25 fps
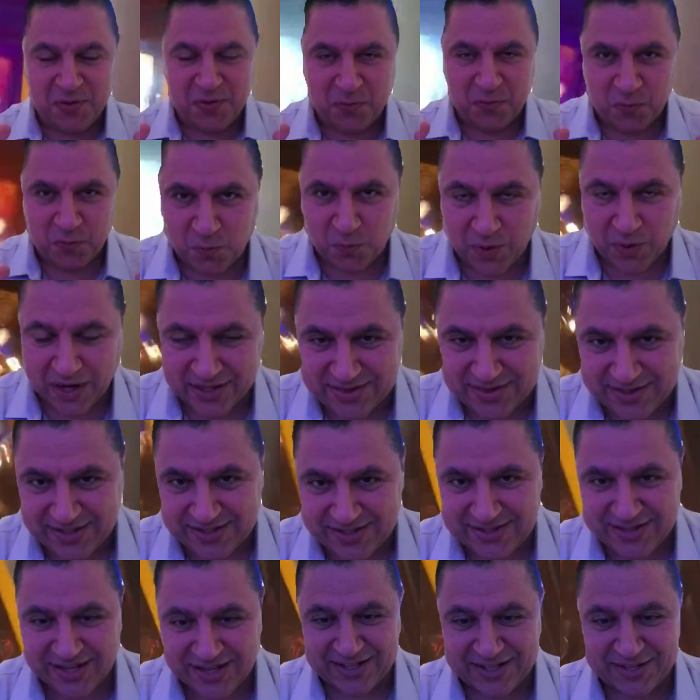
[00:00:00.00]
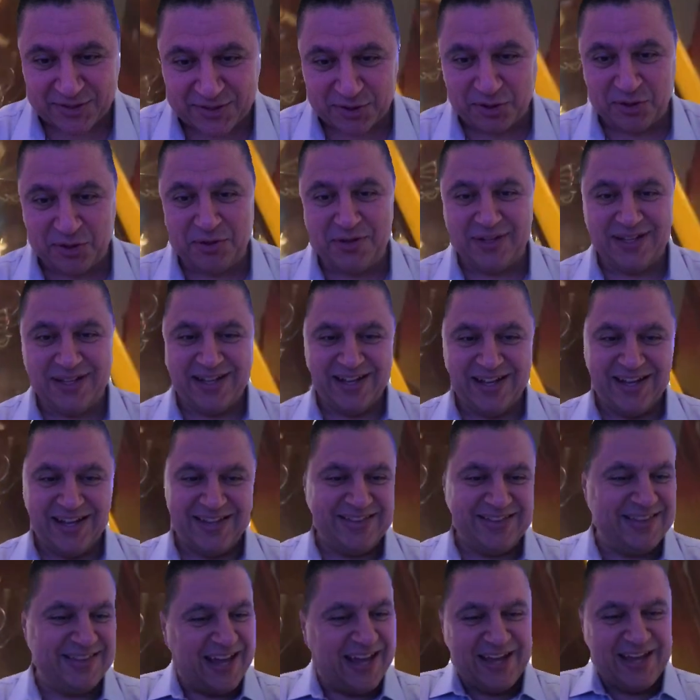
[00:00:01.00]
What did they do?
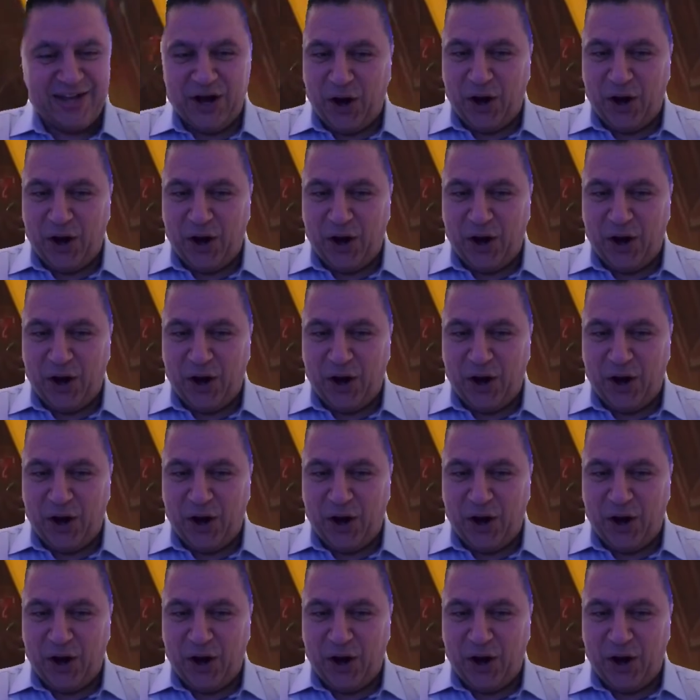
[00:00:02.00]
They